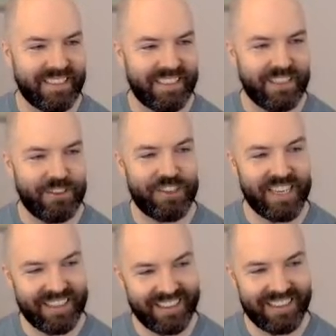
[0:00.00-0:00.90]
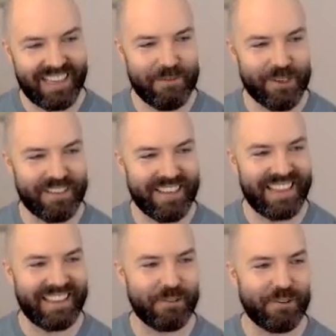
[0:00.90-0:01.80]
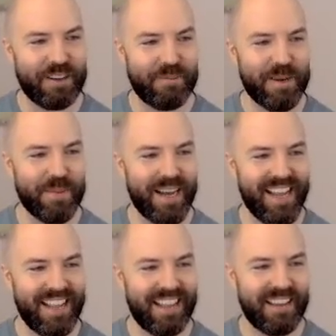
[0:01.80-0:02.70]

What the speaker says: Jake, have a good day. Thanks for stopping on by.